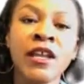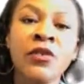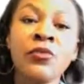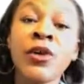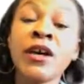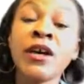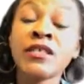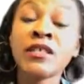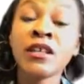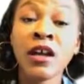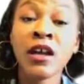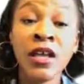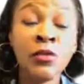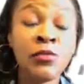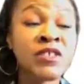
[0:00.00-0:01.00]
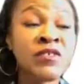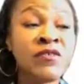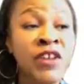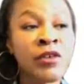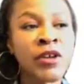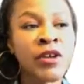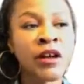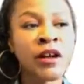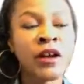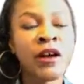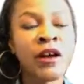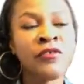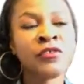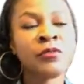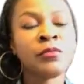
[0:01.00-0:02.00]
It was very
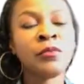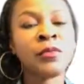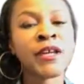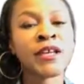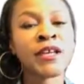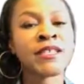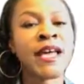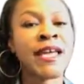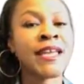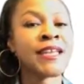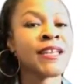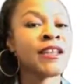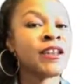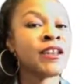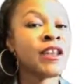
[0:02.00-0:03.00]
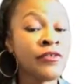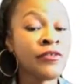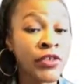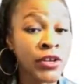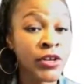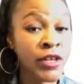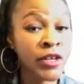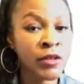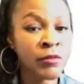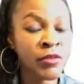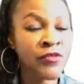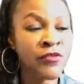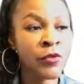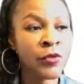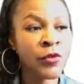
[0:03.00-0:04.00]
uncomfortable because I had never done it
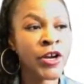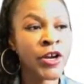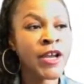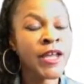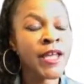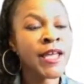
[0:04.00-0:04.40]
before.